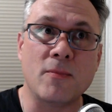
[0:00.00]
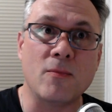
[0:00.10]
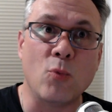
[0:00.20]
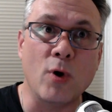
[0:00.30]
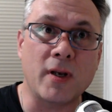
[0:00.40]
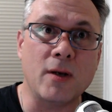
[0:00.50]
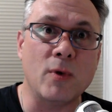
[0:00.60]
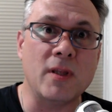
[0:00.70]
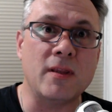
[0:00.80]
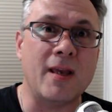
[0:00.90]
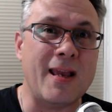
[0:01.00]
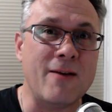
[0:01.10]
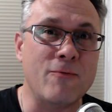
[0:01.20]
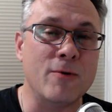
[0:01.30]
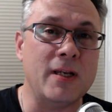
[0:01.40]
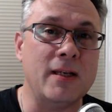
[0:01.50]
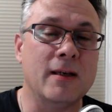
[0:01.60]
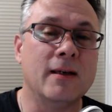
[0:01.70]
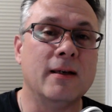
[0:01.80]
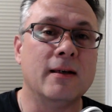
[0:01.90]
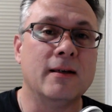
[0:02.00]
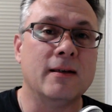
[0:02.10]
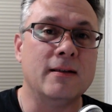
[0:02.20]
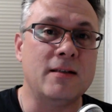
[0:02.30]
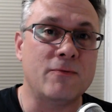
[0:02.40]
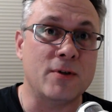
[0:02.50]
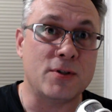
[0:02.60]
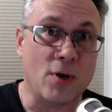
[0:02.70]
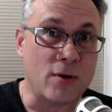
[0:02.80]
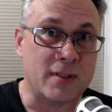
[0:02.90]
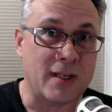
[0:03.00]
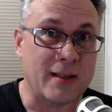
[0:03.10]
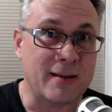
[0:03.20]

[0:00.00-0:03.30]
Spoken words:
working with every different doctor